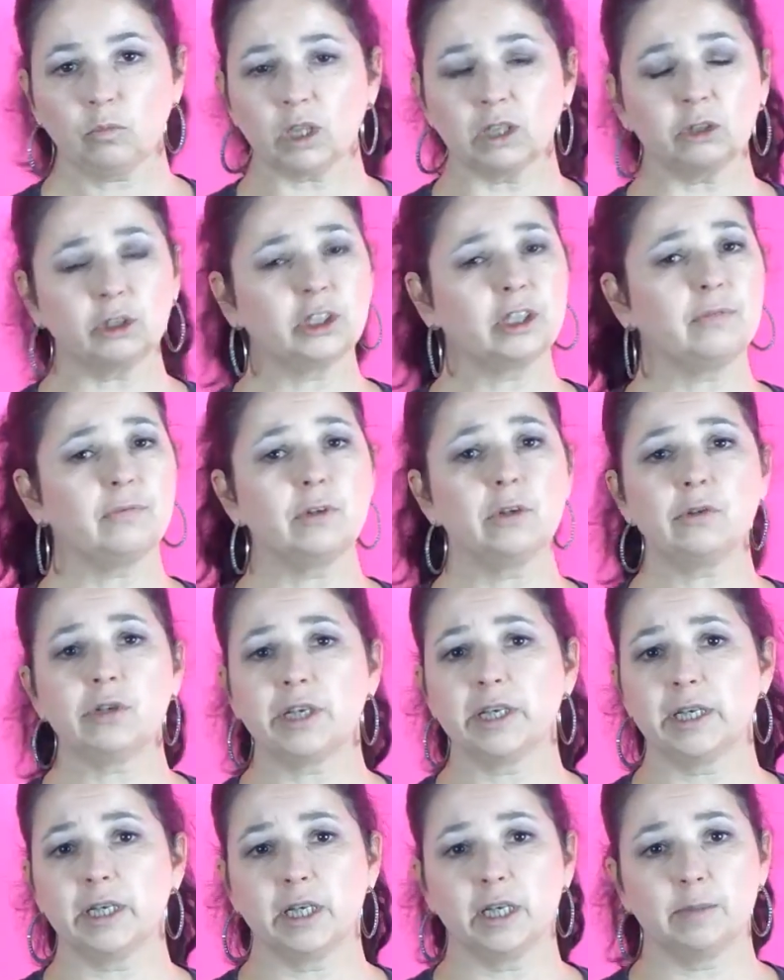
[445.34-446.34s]
Just a few
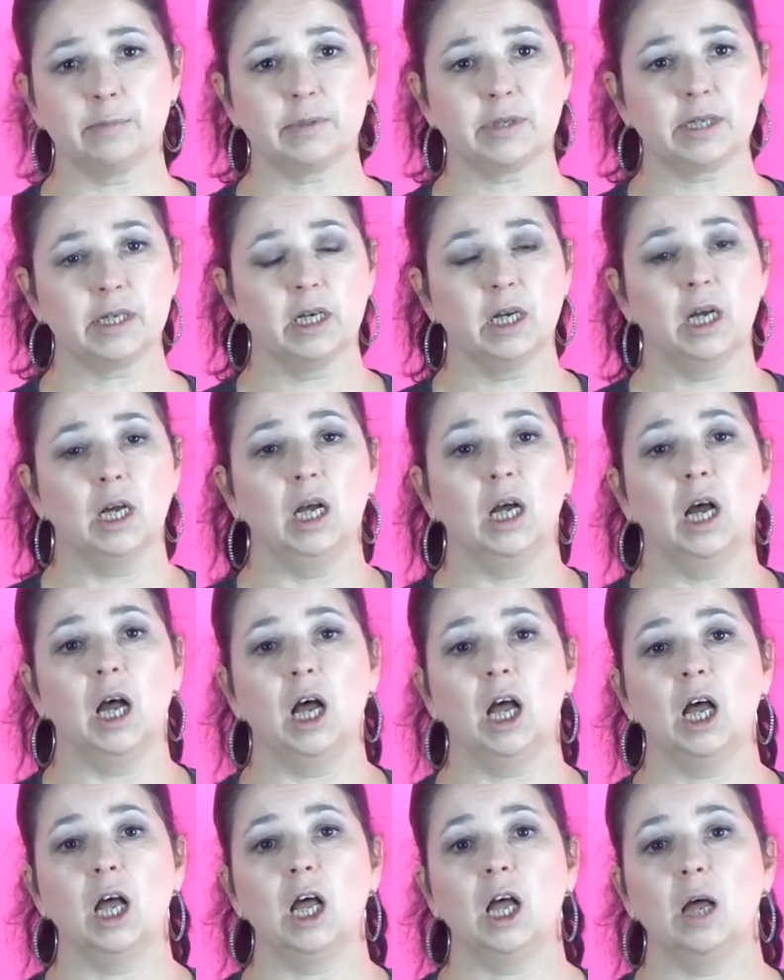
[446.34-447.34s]
tips.
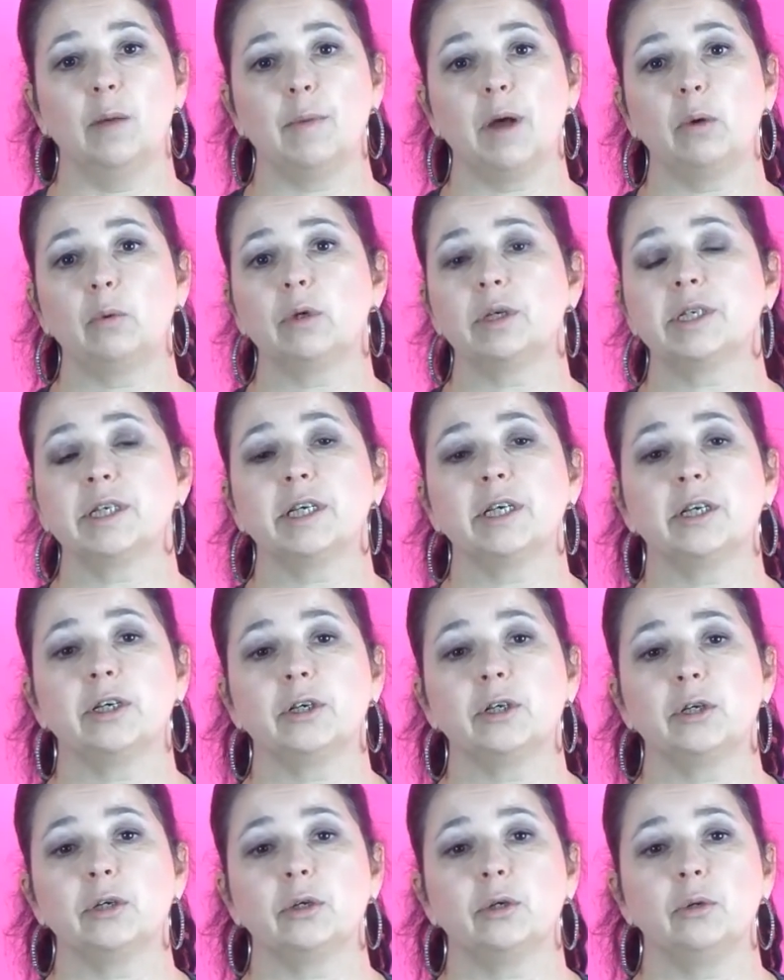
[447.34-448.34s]
I want to tell
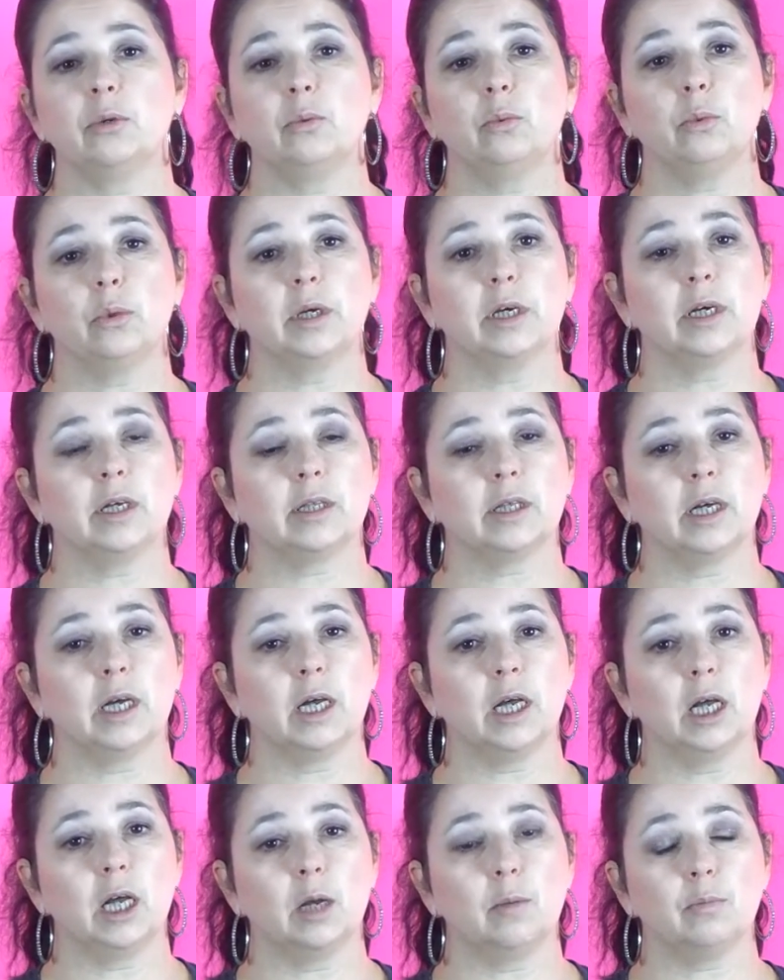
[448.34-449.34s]
you with
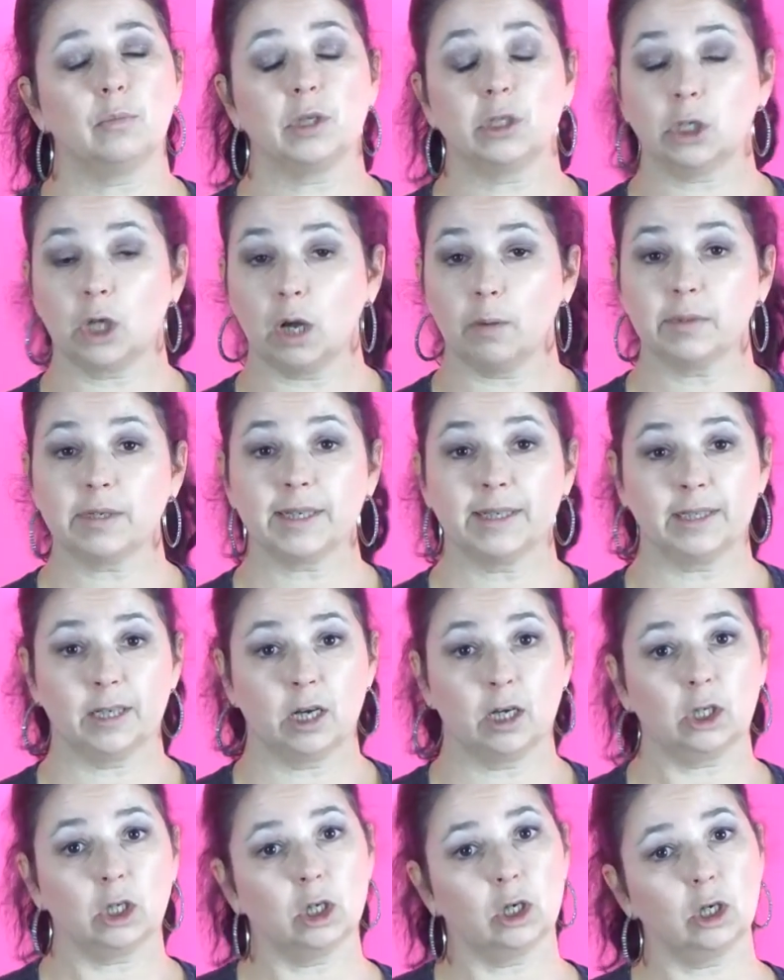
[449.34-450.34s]

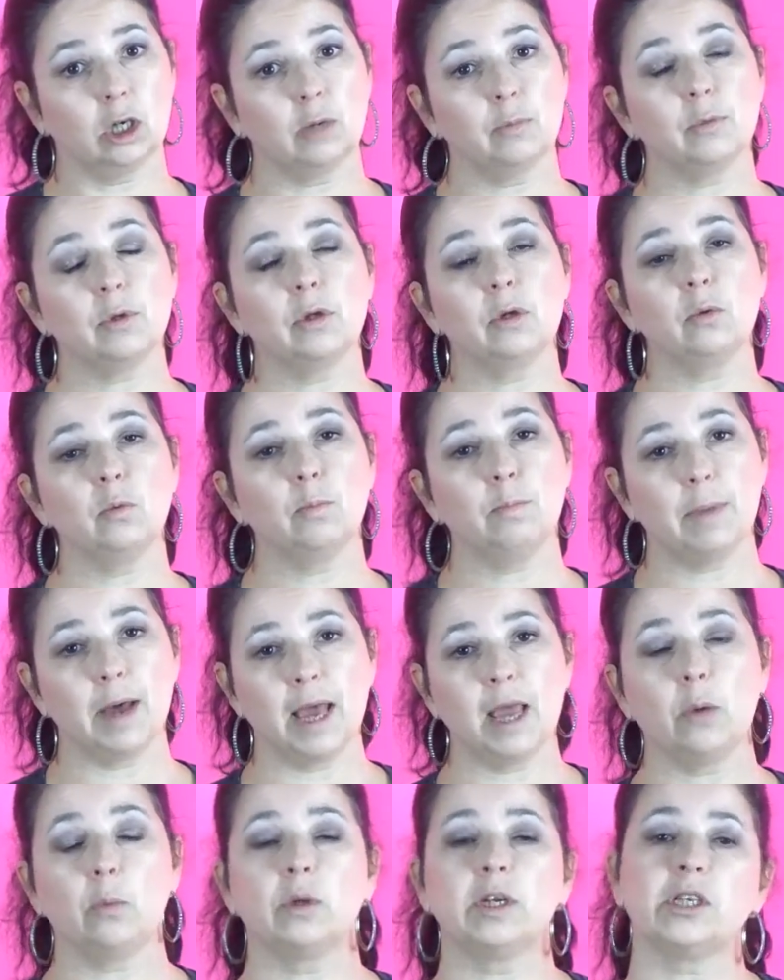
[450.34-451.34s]
Thomason.com, you
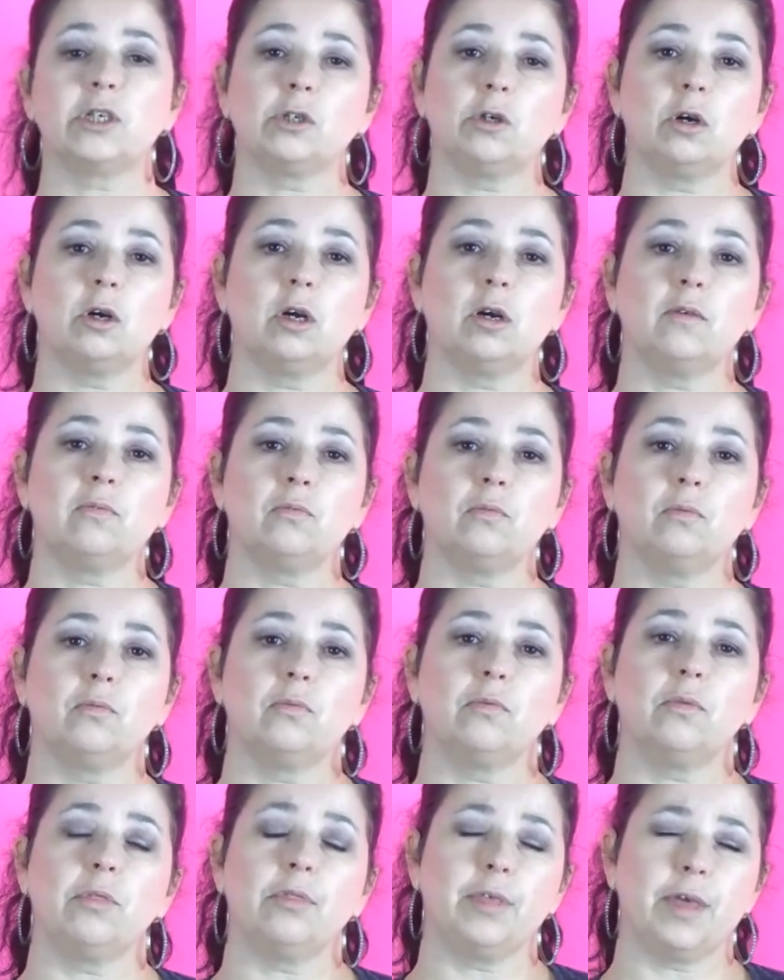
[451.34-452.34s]
may want to start off
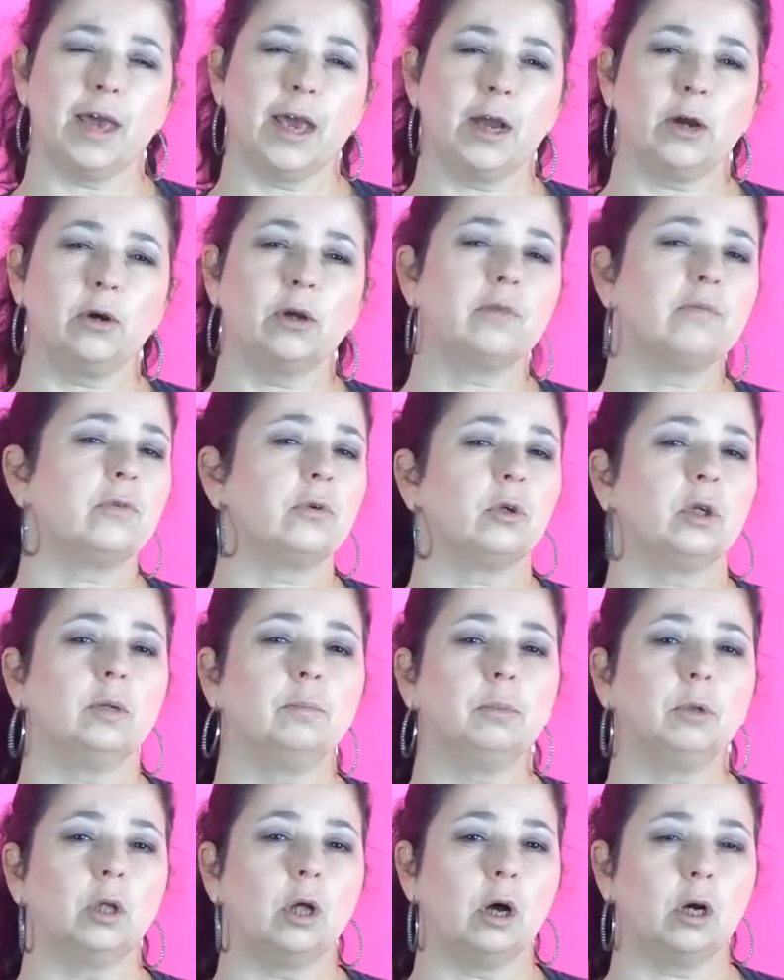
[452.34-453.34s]
there if you're a
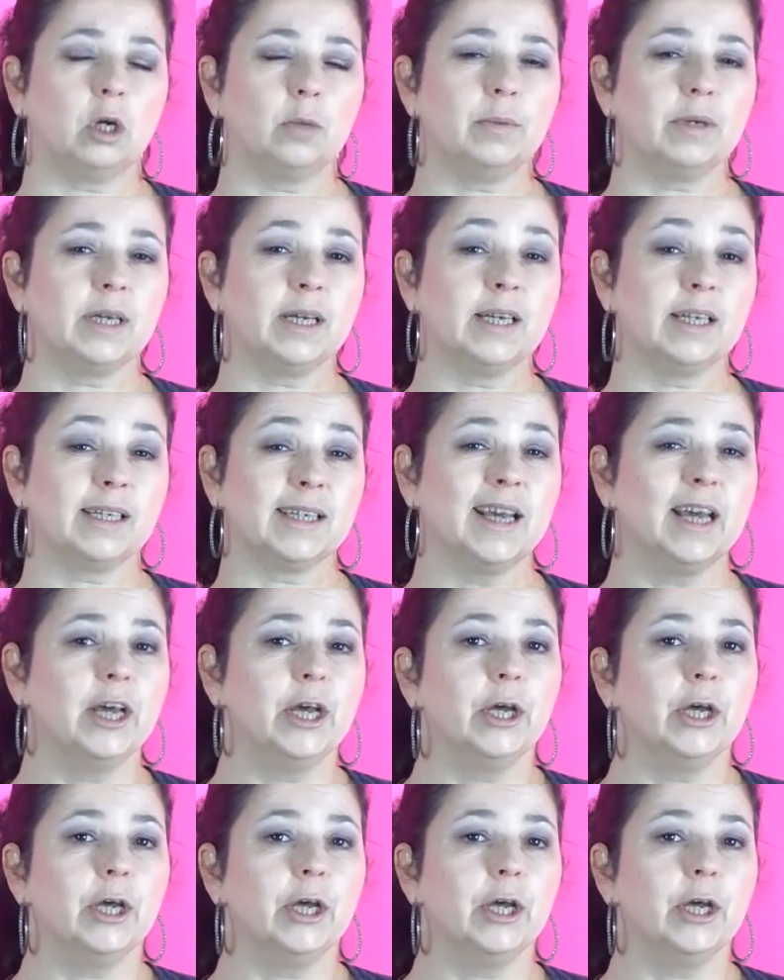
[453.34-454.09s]
blogger, because